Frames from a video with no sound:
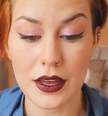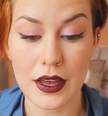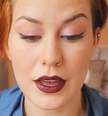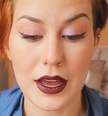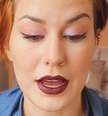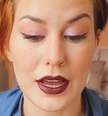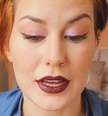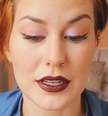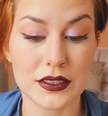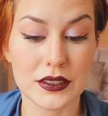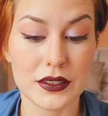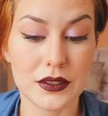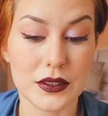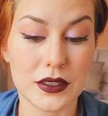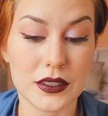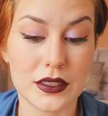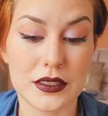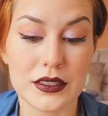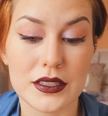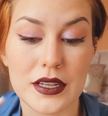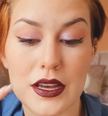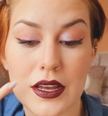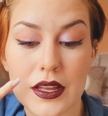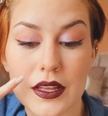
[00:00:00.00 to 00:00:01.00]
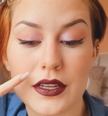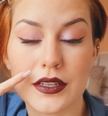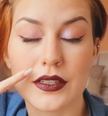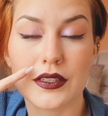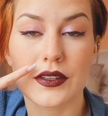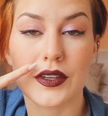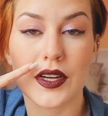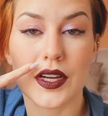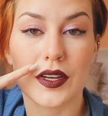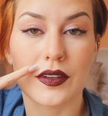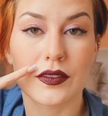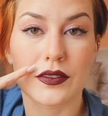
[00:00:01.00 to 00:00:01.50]
As you can tell, I do
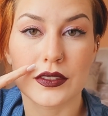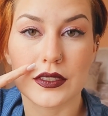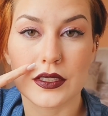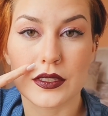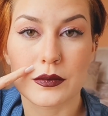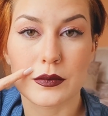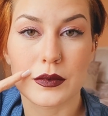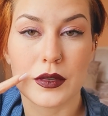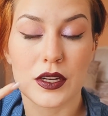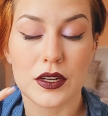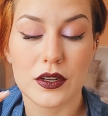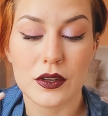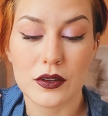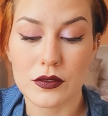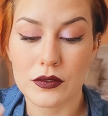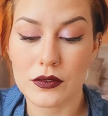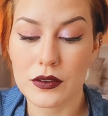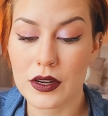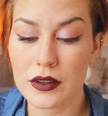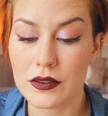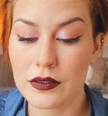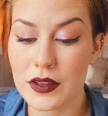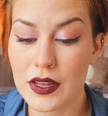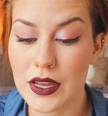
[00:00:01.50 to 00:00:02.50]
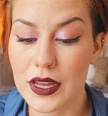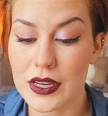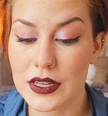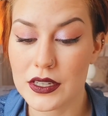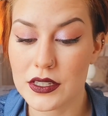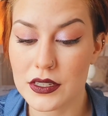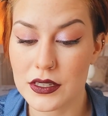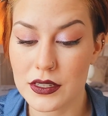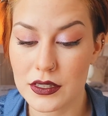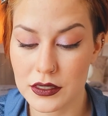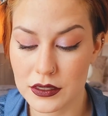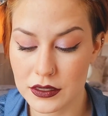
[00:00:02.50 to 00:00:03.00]
have some rough
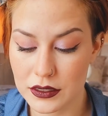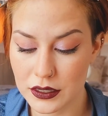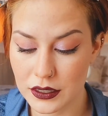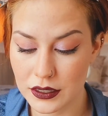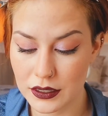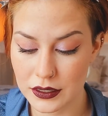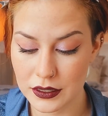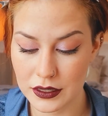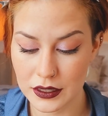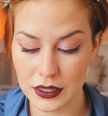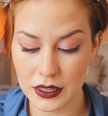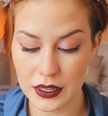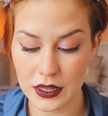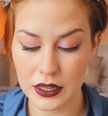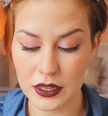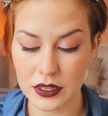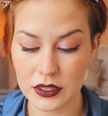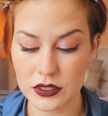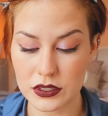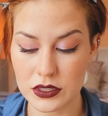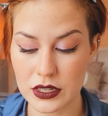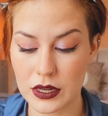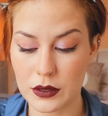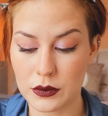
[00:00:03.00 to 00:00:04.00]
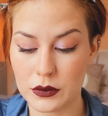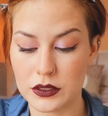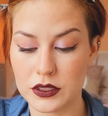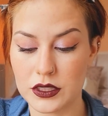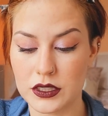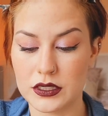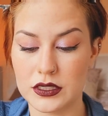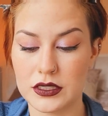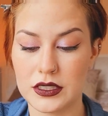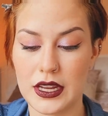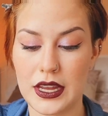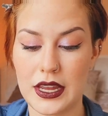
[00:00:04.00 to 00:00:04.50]
edges. So I will
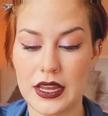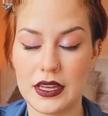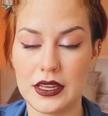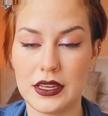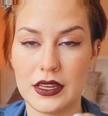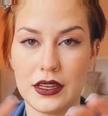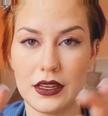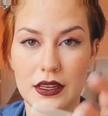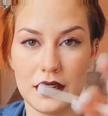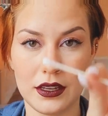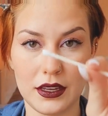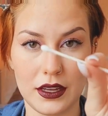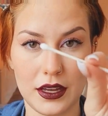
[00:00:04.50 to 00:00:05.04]
just take a